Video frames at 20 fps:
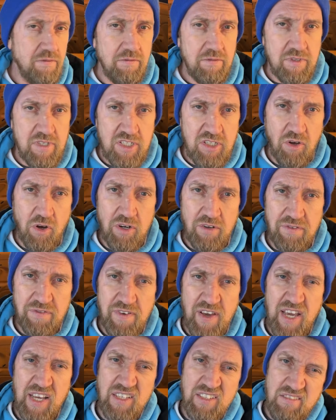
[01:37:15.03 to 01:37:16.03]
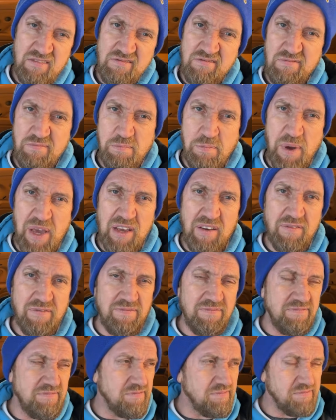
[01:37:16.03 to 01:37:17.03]
Side effects, feel
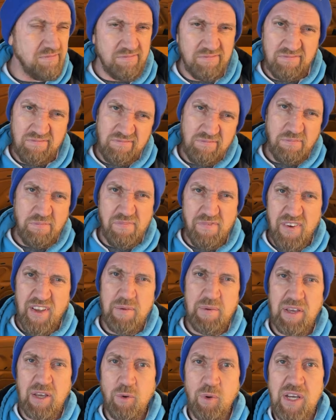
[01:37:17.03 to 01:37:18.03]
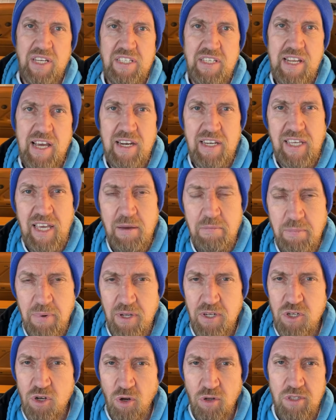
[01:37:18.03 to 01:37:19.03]
a bit queasy now and again, but
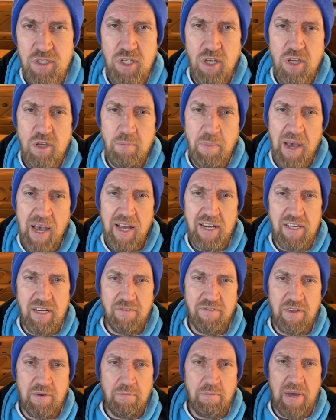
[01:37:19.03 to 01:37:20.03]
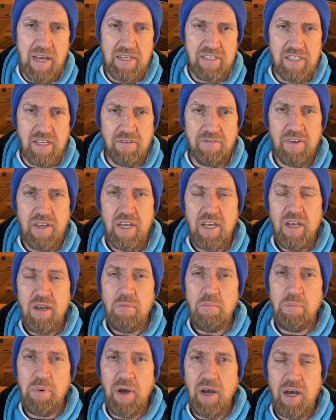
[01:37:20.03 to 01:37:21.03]
not too bad, nothing massive.
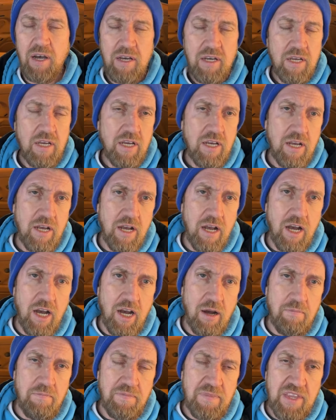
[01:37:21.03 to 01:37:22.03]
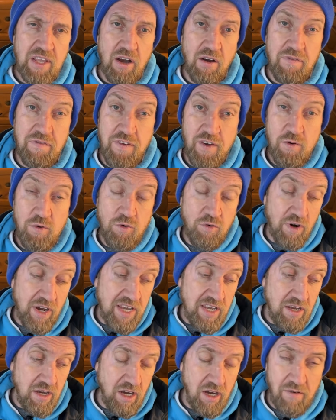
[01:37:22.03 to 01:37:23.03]
But I feel
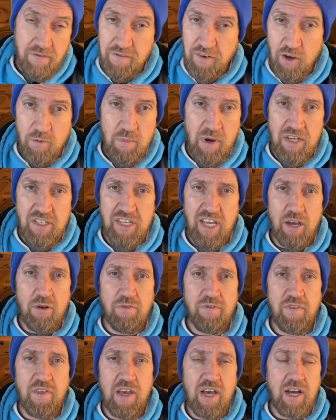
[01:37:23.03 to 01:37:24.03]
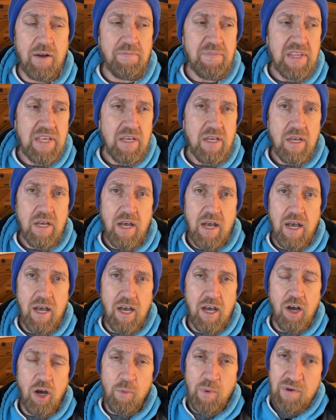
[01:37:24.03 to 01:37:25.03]
great. I feel much healthier.
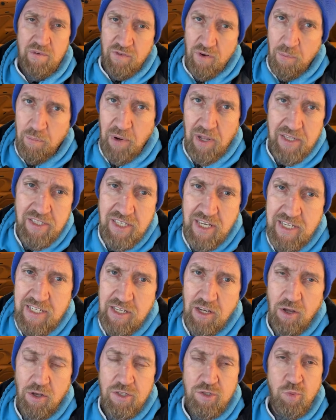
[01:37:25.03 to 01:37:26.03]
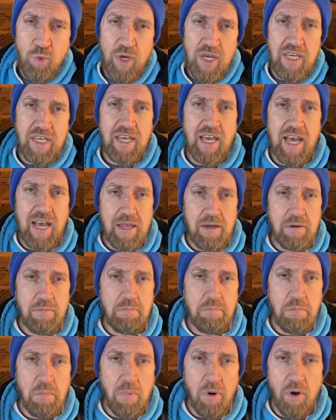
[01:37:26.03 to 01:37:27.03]
I went for a blood test last week, and
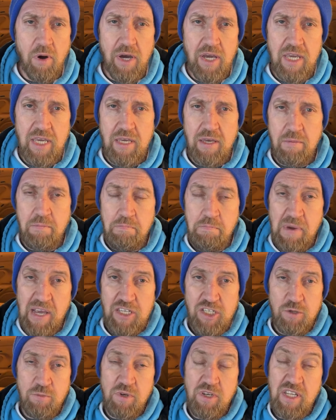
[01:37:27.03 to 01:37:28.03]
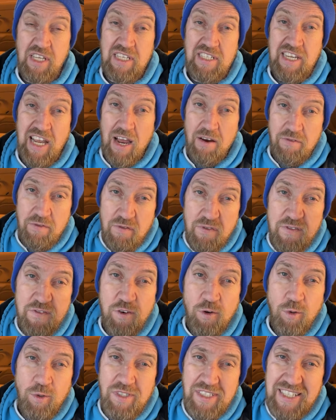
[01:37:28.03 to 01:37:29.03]
my measurement is down from
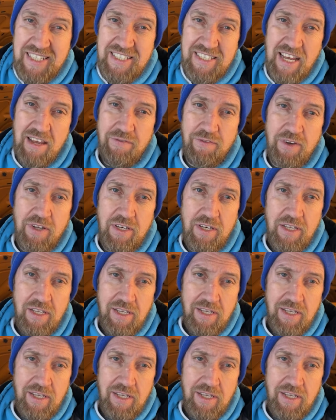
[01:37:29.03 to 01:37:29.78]
47